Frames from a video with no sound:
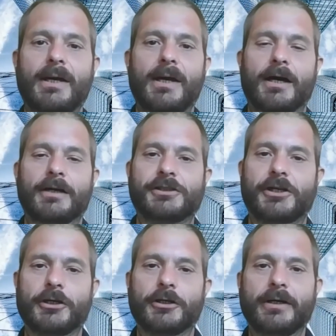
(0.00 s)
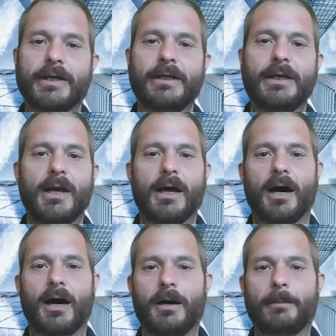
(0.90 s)
a security.
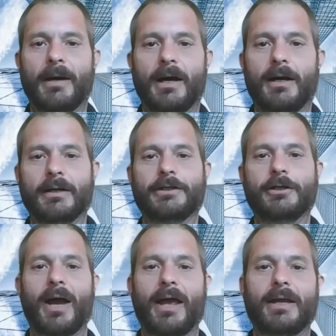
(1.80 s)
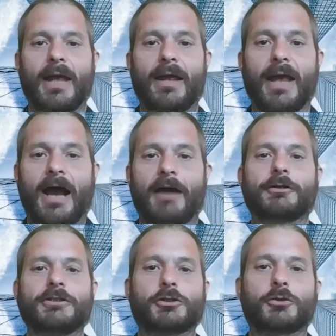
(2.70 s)

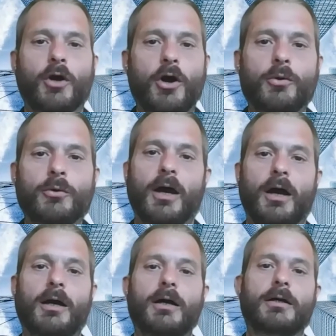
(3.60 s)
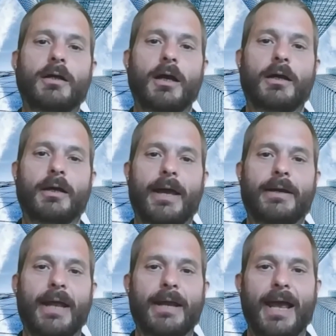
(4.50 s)
After it's grown
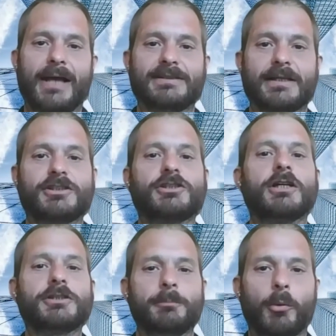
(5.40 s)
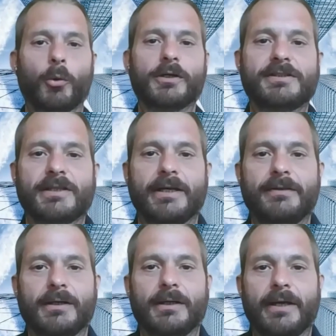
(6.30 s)
and has such importance in
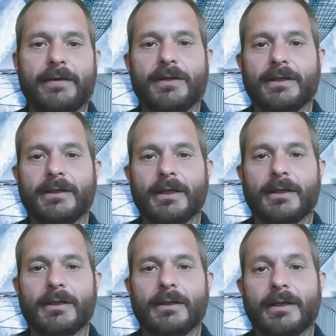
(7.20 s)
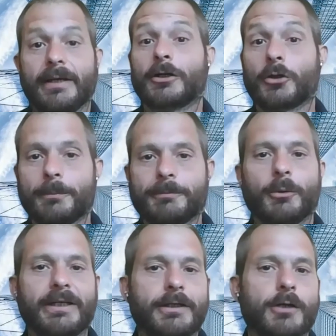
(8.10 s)
the
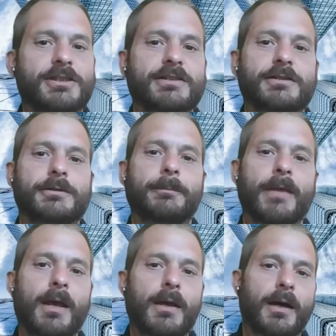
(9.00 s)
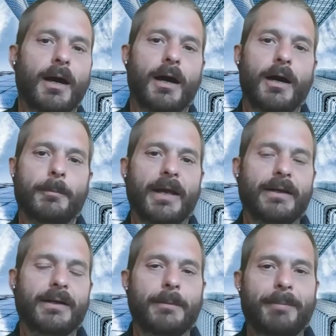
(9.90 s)
crypto ecosystem.
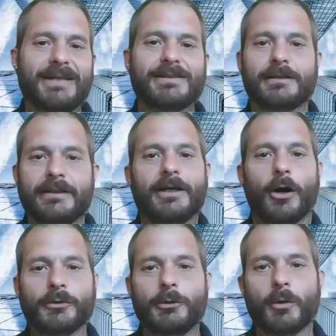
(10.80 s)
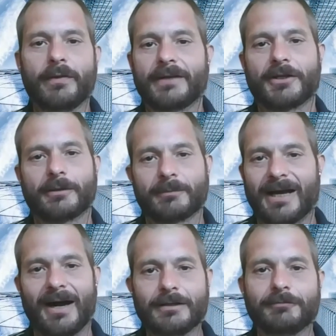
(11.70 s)
And basically the only one that they're
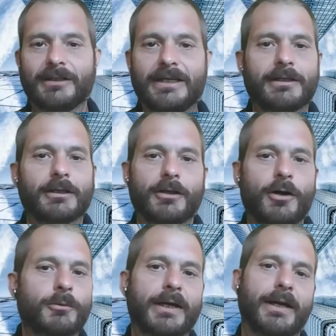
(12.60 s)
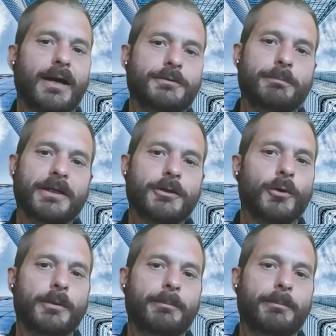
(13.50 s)
kind of leaving alone right now is Bitcoin,